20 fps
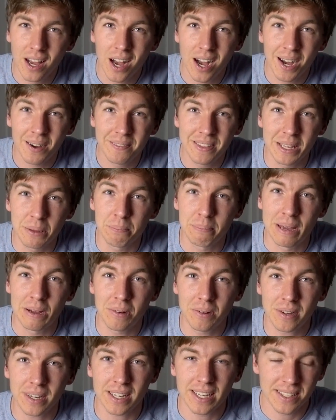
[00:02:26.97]
of the
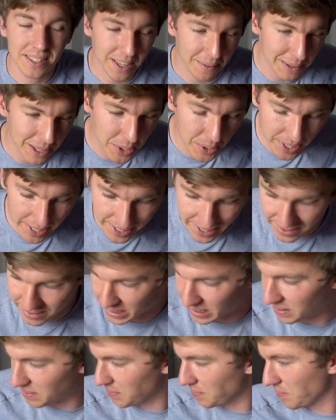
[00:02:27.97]
milk isn't gonna be great
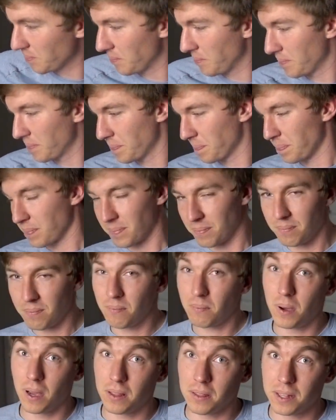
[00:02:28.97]
either.
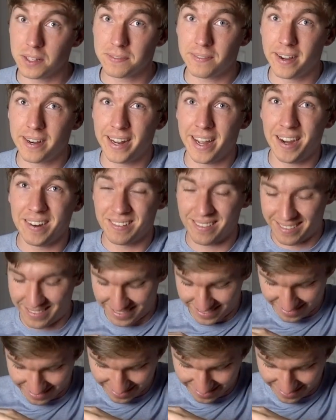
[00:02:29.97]
Well, let's find out.